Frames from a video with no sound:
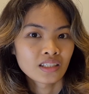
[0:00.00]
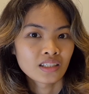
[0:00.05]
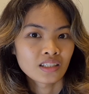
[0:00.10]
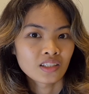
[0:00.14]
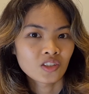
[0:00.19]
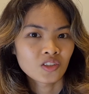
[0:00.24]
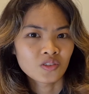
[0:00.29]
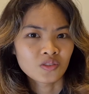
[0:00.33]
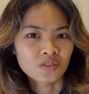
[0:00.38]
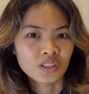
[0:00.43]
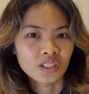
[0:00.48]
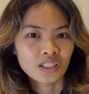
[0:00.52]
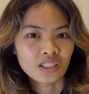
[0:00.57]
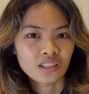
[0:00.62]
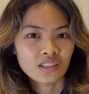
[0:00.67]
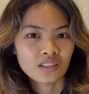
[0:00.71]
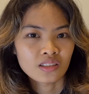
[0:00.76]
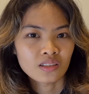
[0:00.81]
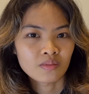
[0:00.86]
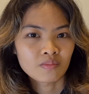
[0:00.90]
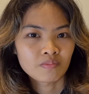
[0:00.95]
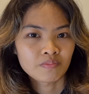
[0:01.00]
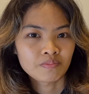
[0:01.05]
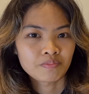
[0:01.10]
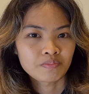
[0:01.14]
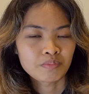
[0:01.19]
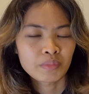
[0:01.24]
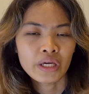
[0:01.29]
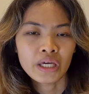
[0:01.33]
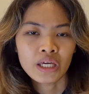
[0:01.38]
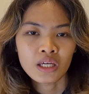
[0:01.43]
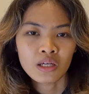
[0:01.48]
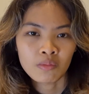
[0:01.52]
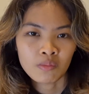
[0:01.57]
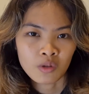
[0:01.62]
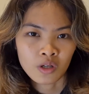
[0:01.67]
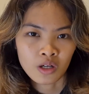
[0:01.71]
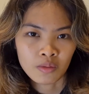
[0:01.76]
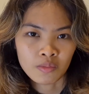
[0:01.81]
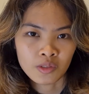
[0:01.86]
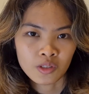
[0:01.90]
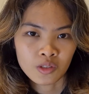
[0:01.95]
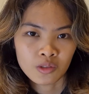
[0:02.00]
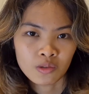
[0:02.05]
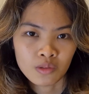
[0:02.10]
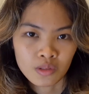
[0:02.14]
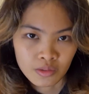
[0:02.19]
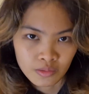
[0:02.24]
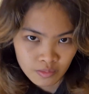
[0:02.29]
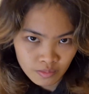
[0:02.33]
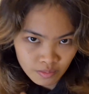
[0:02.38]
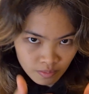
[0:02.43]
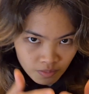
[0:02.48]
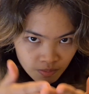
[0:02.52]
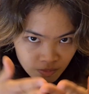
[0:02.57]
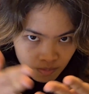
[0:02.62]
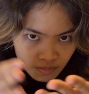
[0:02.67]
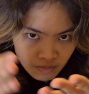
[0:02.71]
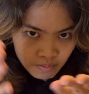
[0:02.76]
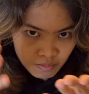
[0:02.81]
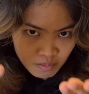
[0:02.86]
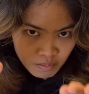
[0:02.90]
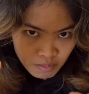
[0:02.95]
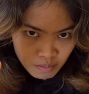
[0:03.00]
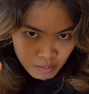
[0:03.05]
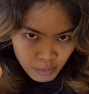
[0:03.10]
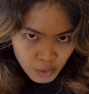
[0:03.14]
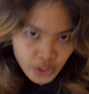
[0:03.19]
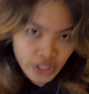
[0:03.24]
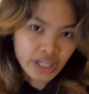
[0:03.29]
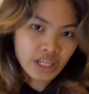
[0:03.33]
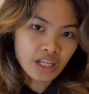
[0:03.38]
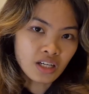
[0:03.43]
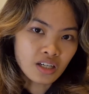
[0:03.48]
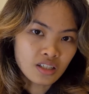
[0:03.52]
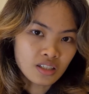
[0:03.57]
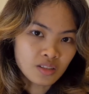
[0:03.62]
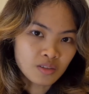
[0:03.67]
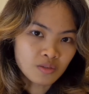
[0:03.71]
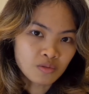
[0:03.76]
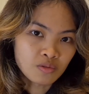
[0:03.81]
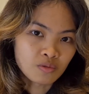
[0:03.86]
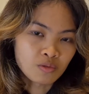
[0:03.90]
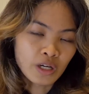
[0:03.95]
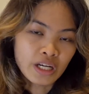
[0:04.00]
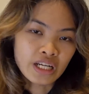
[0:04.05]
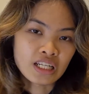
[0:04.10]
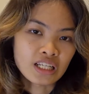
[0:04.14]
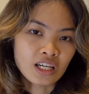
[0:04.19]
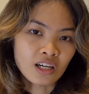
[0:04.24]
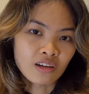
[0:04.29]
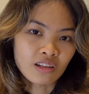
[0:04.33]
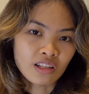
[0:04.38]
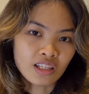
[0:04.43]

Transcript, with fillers: I just realized I'm making a promise to a brick right now.